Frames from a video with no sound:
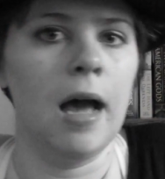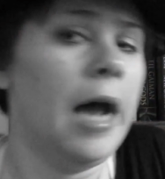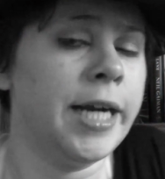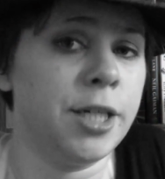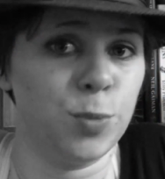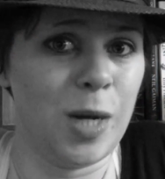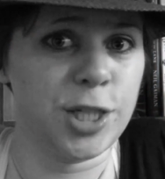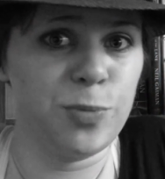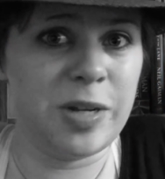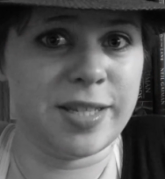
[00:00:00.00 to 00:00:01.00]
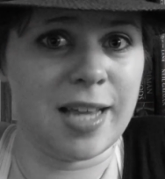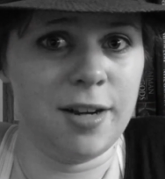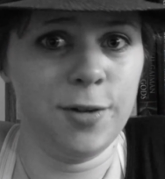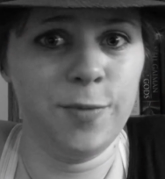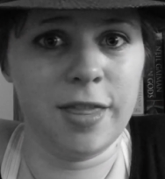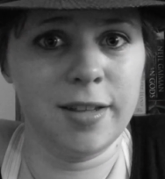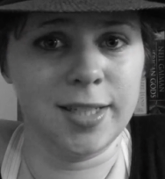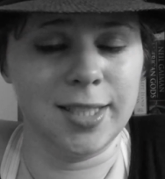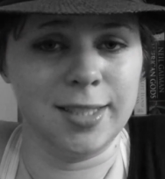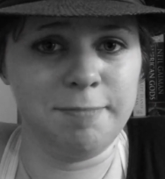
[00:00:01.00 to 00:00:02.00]
I don't want to be saddled with
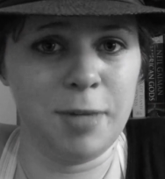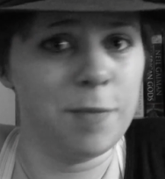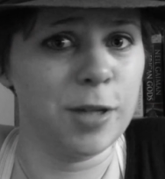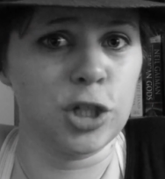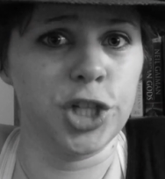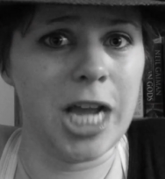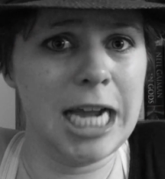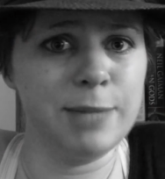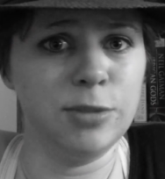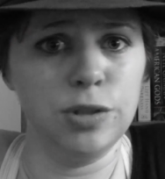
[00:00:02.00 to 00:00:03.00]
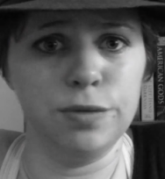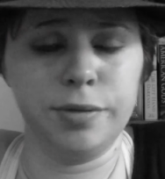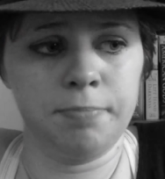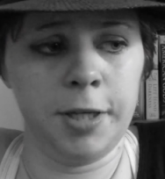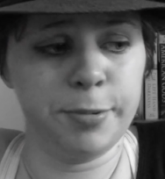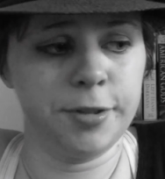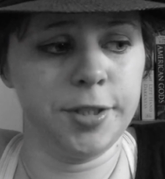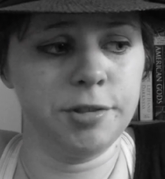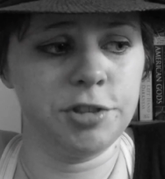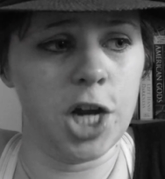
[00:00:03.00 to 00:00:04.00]
the public shame of
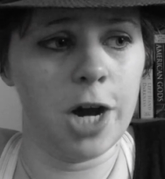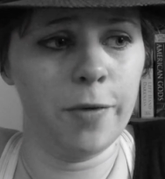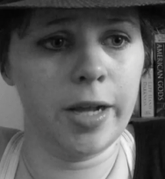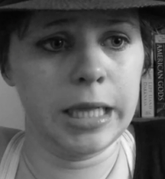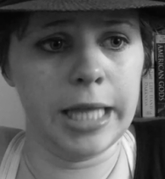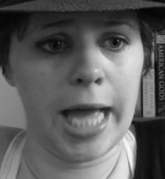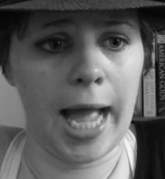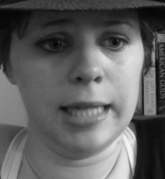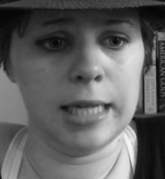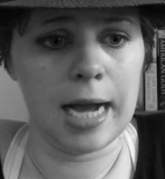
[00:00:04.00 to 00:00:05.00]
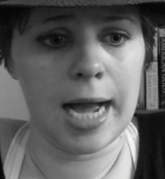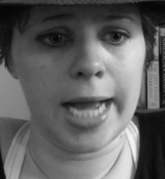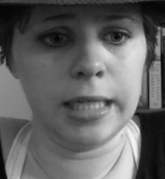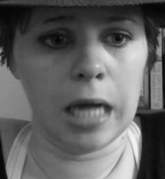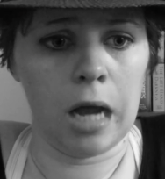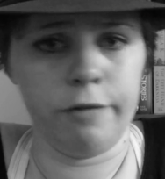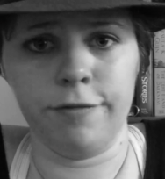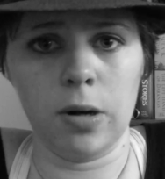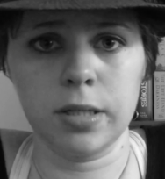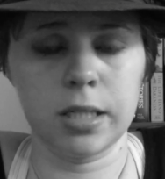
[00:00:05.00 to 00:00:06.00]
people knowing that I got
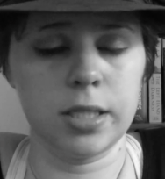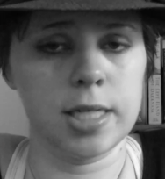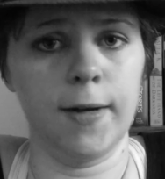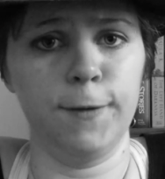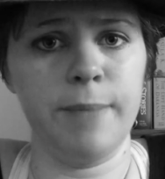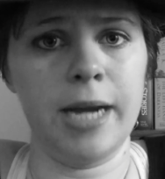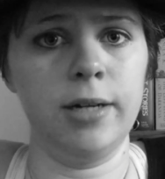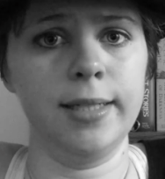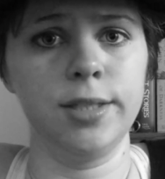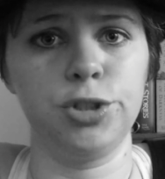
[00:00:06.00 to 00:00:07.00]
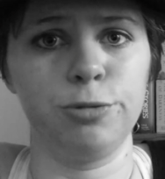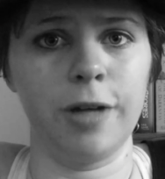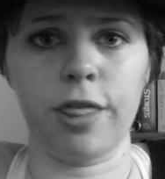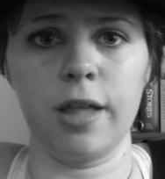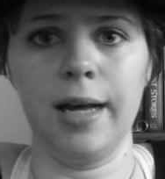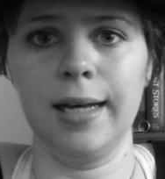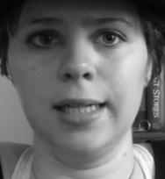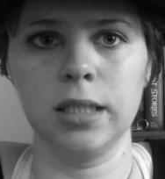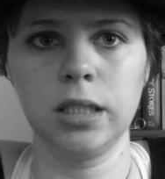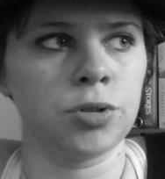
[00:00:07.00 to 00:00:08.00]
forced into marriage with
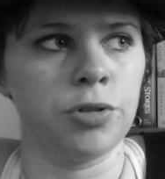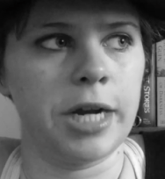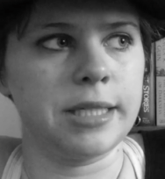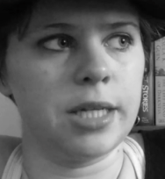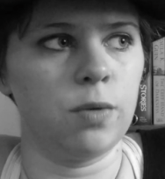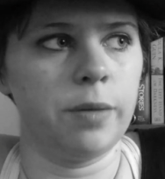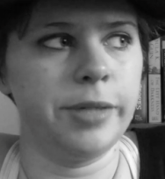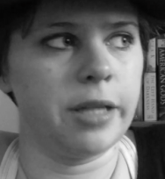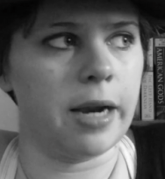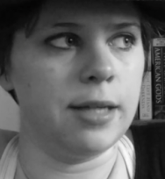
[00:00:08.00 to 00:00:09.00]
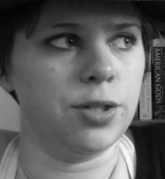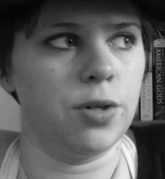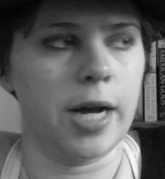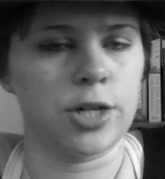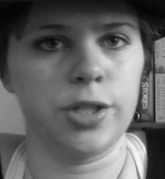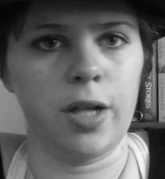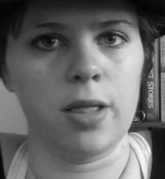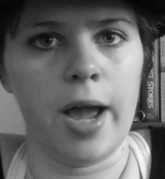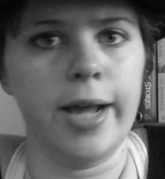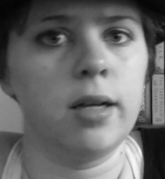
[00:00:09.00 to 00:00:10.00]
a crazy woman that I don't actually
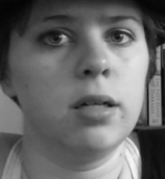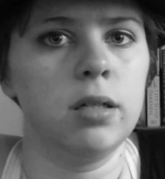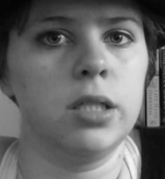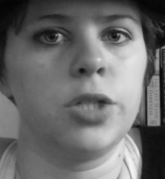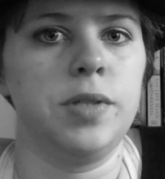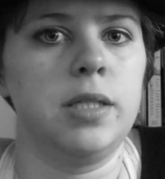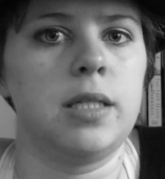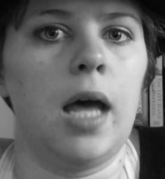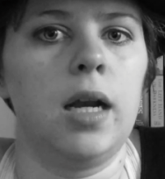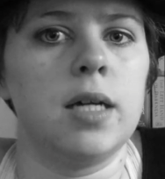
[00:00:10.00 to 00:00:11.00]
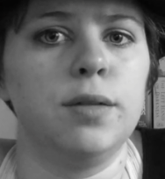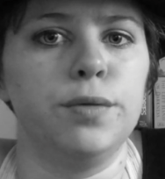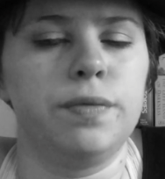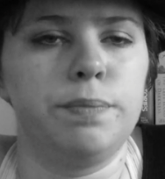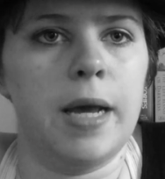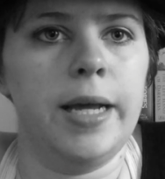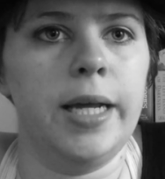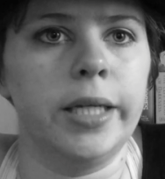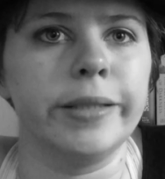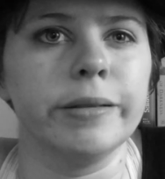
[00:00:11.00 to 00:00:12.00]
like. So instead of
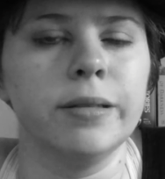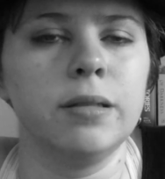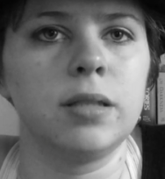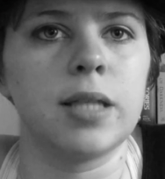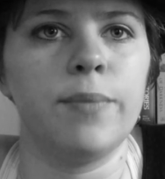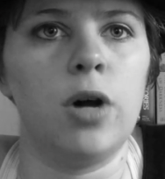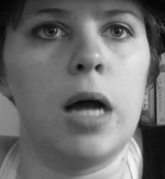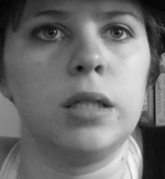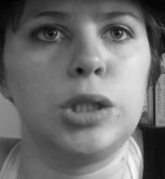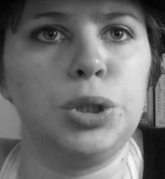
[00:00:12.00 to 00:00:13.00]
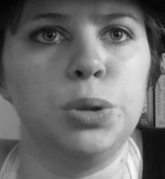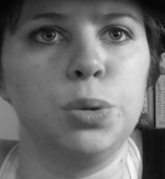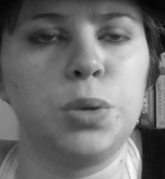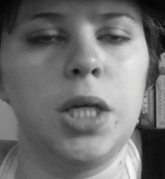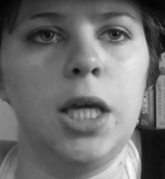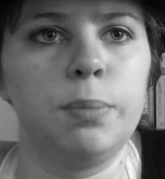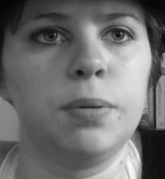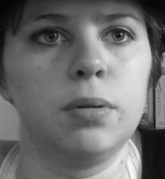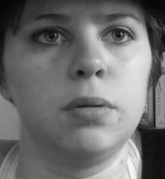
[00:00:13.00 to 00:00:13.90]
paying someone to keep